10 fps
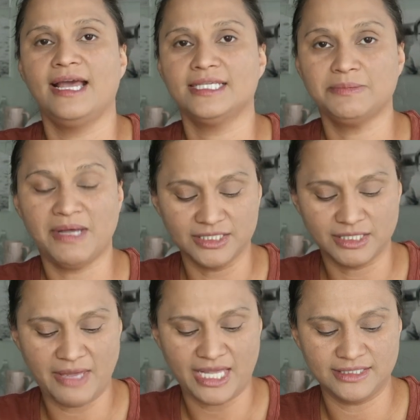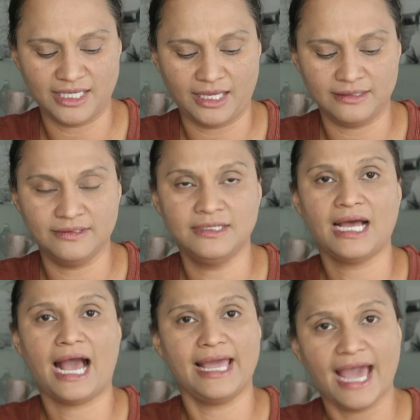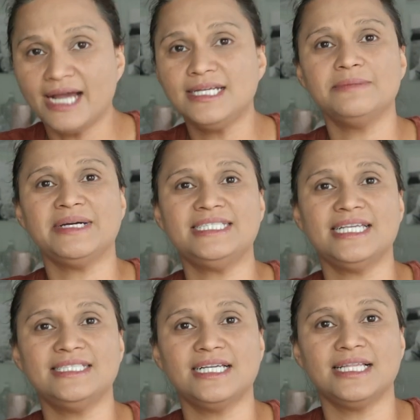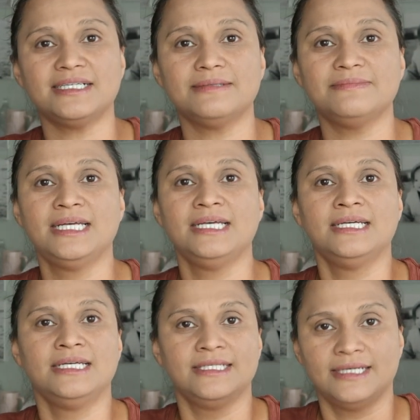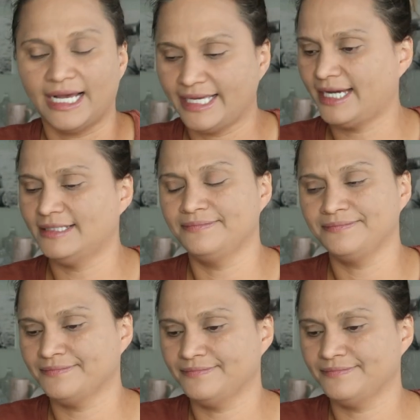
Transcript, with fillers: It smells amazing. I had it in my Scentsy Club. Again,